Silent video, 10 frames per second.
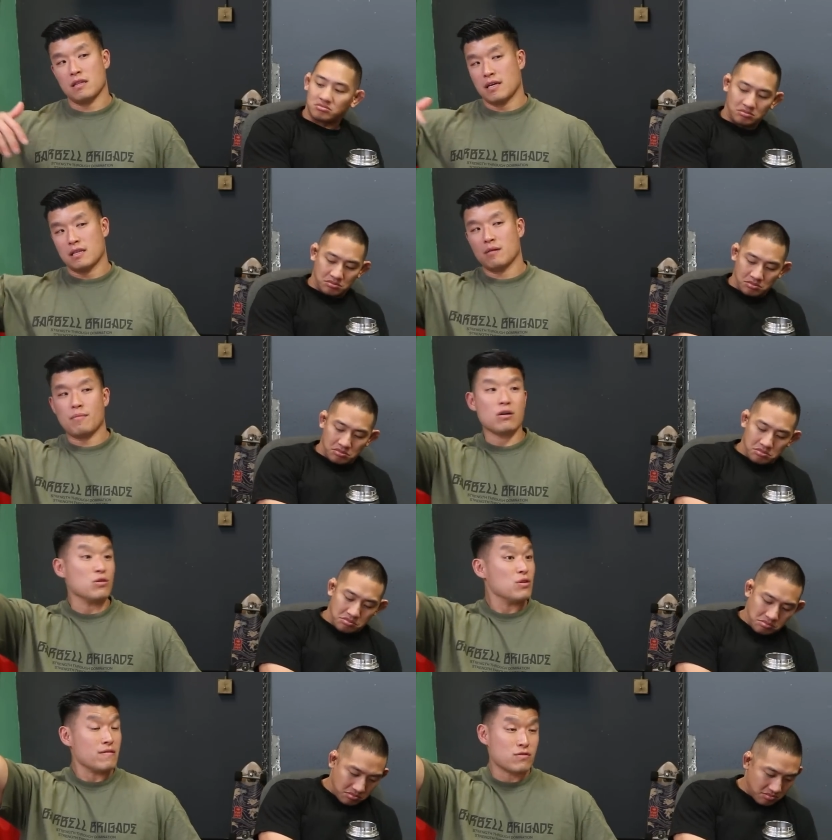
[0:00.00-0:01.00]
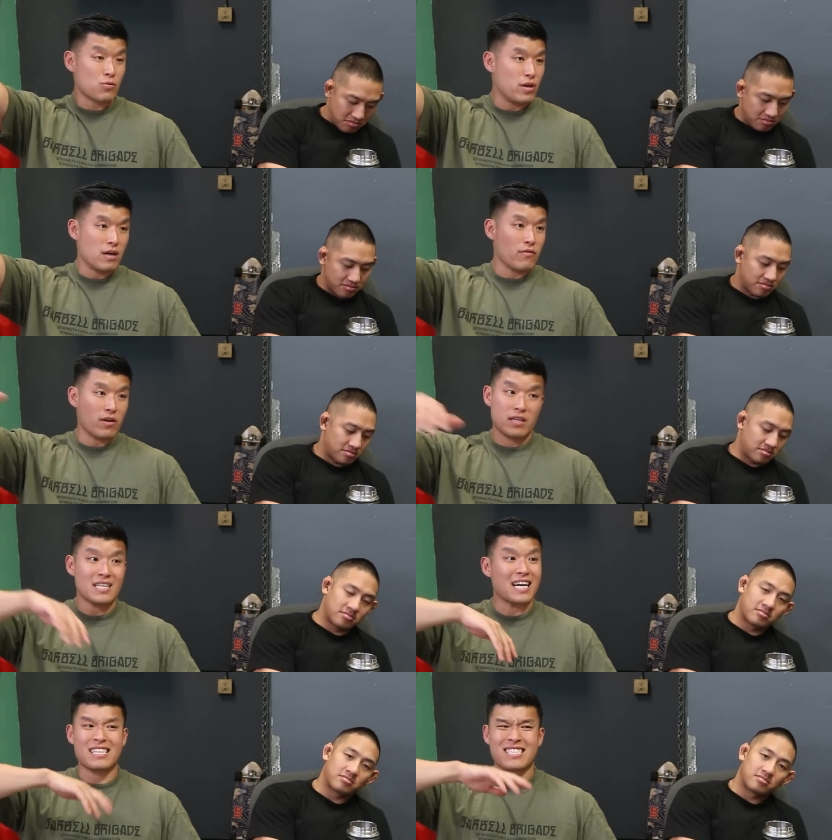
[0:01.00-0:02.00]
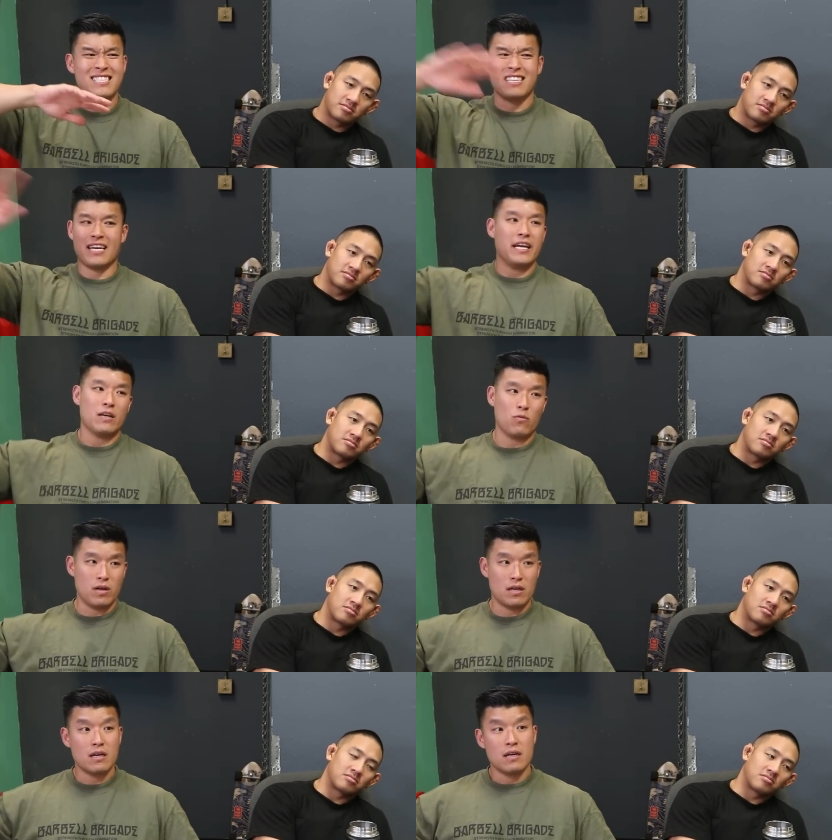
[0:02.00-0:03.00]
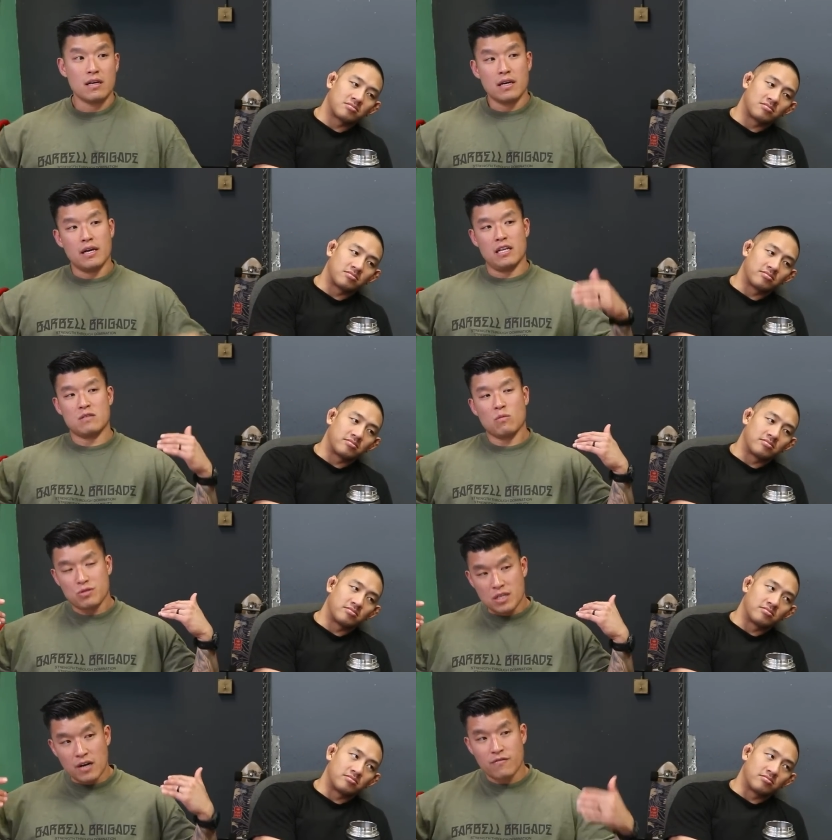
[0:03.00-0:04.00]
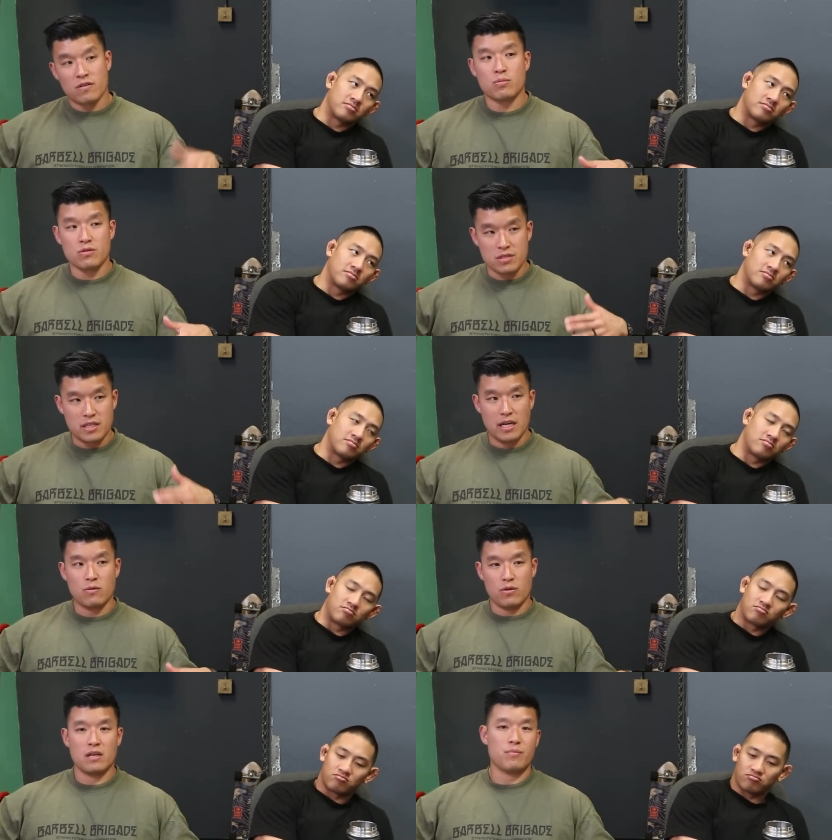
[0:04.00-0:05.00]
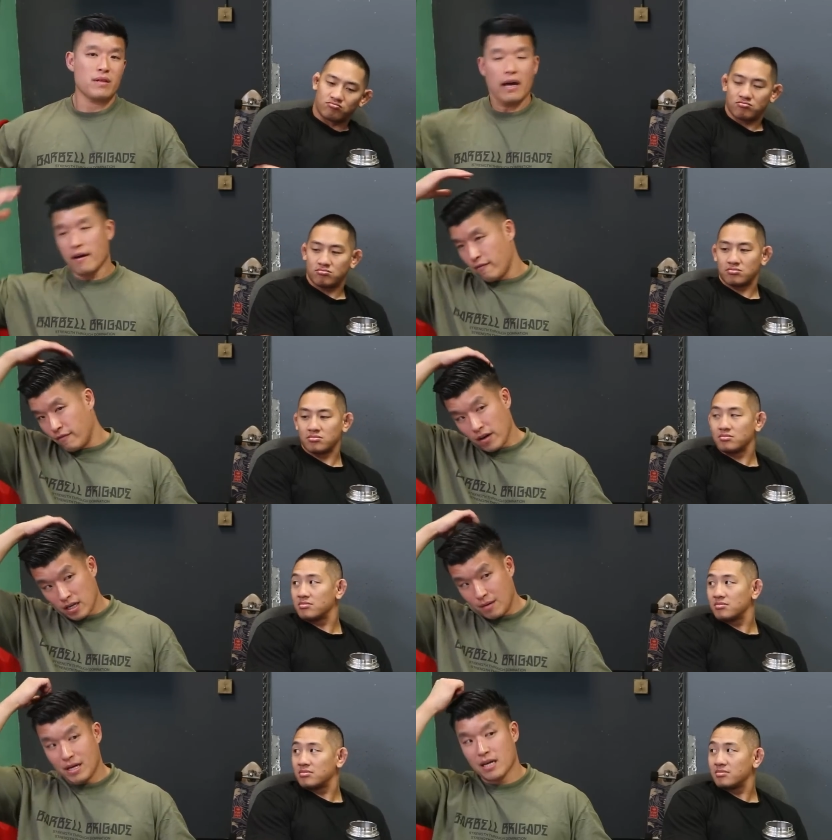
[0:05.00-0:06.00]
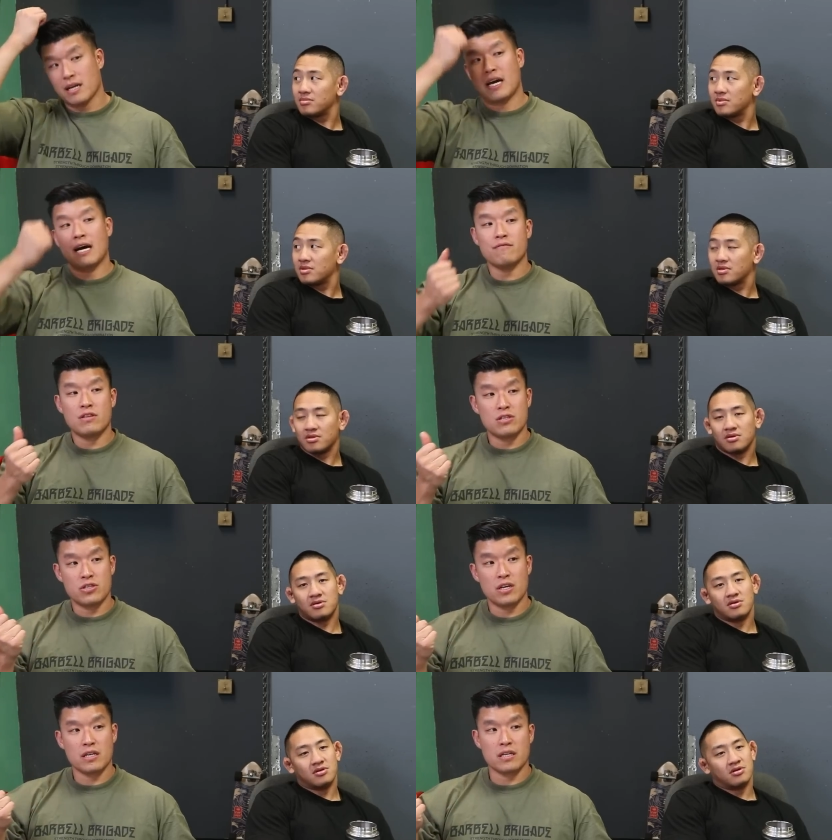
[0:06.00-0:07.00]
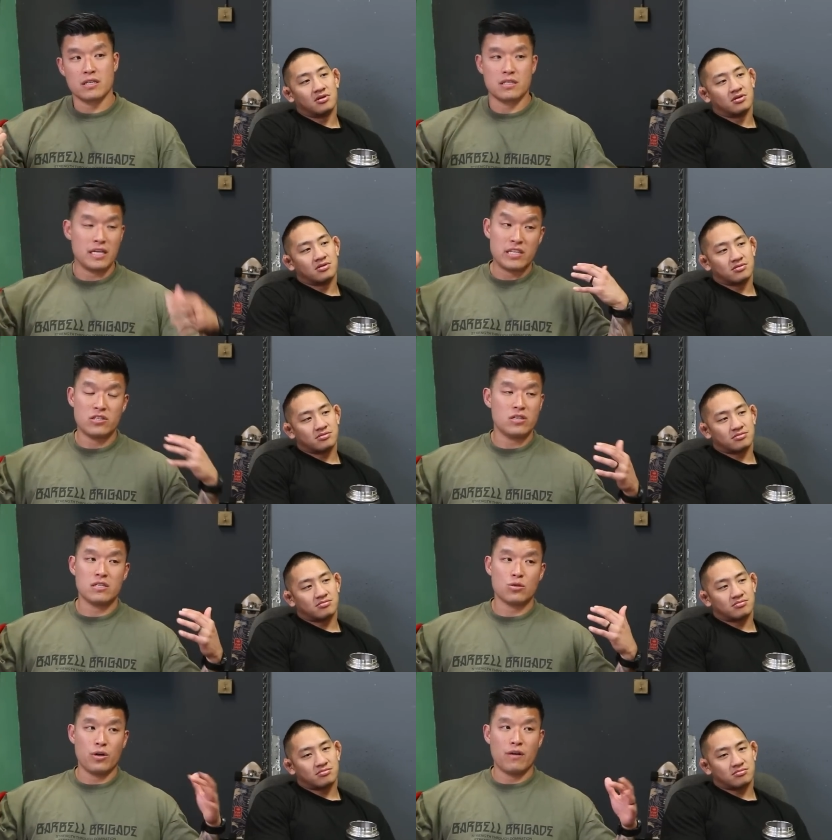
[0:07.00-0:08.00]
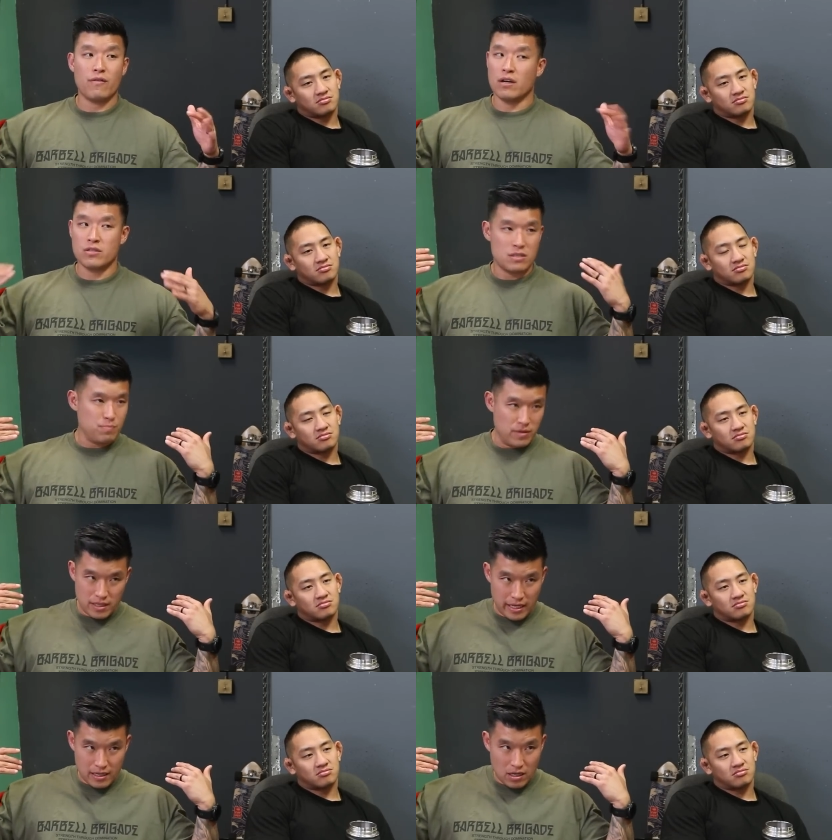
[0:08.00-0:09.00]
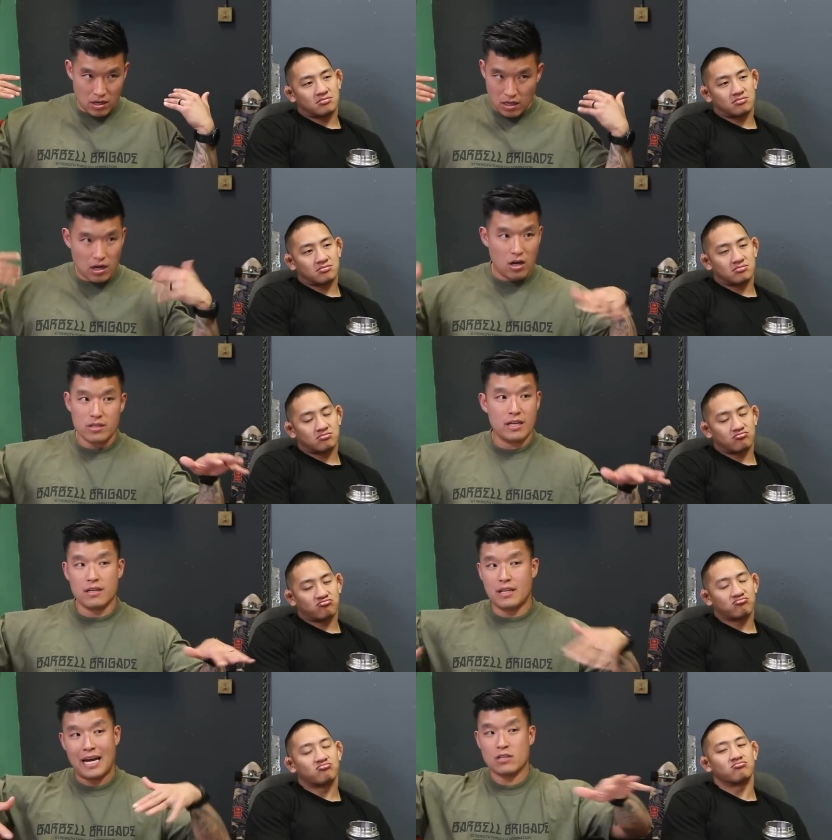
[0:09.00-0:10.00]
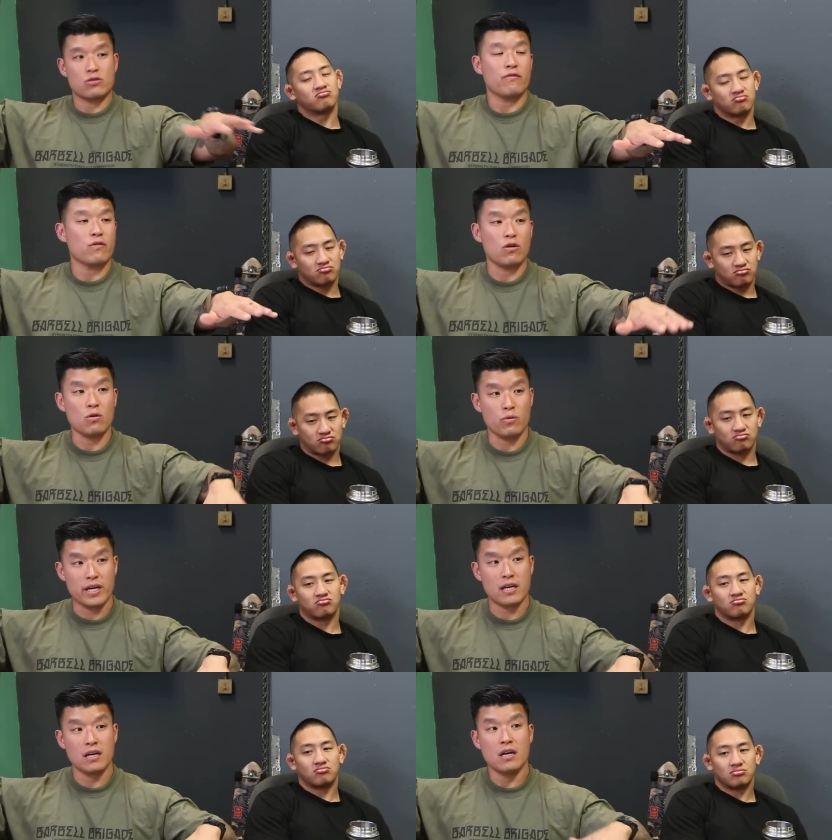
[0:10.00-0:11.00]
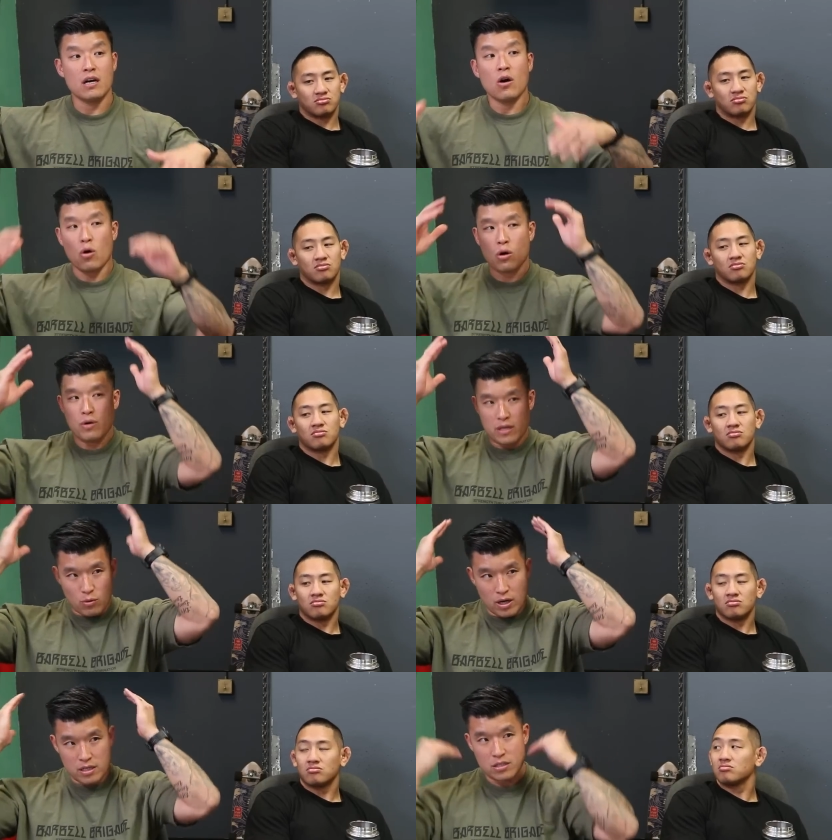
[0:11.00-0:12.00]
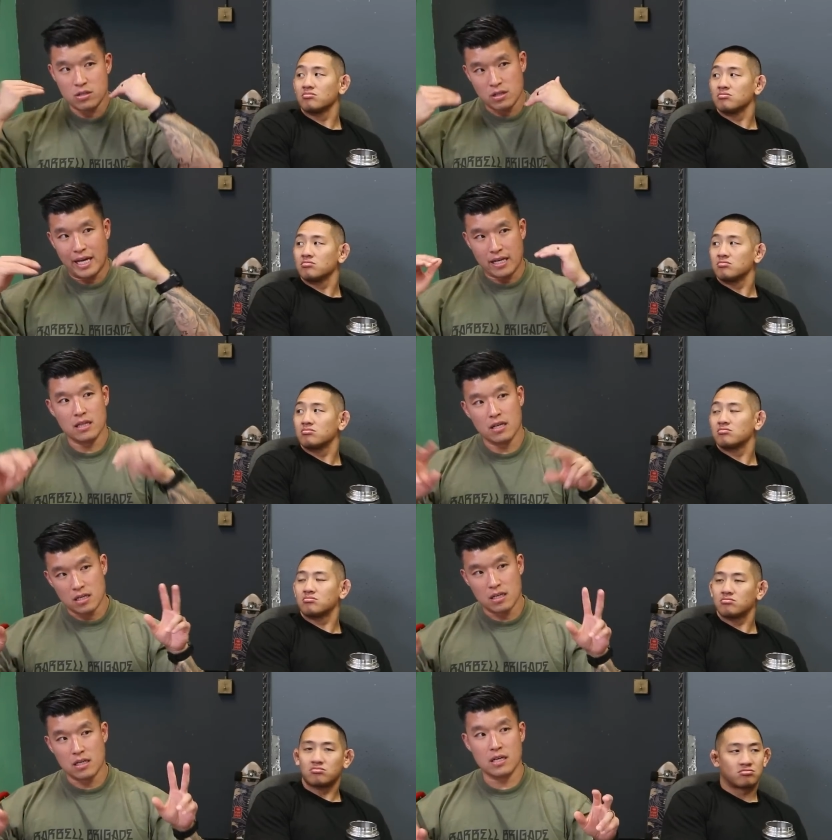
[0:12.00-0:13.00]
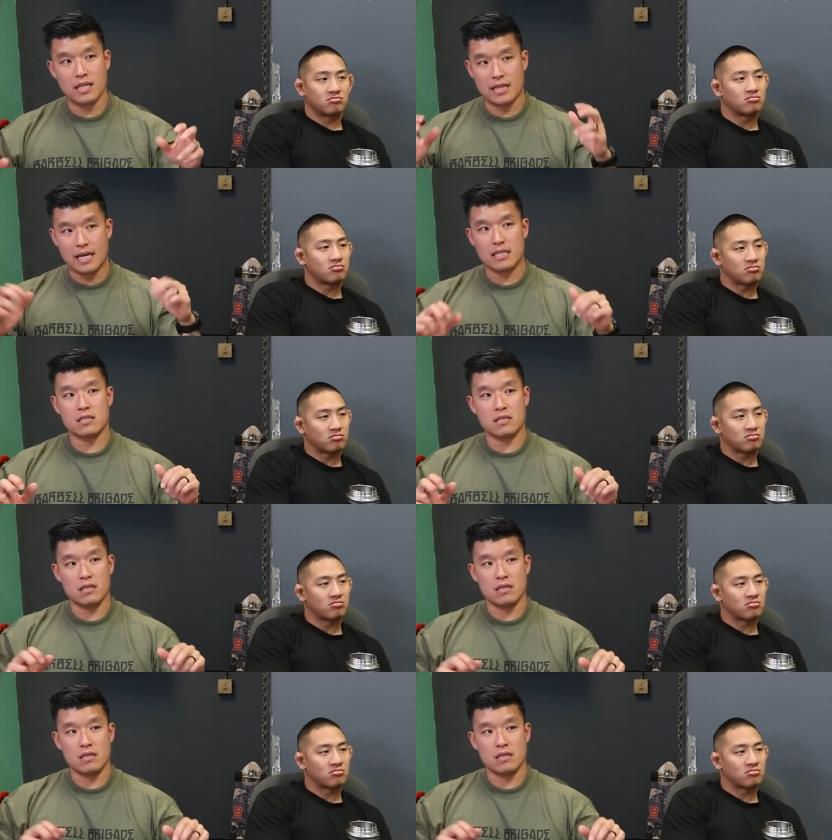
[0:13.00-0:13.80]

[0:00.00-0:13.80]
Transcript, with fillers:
Speaker 1: like the Maldives or whatever, and he's not gonna see anyone. In his most comfortable state, would he be like, "Fuck it, I'm not gonna have this shit because it itches or whatever, and I'll just be like all natural for a whole week," or would he want to still like look good, like that's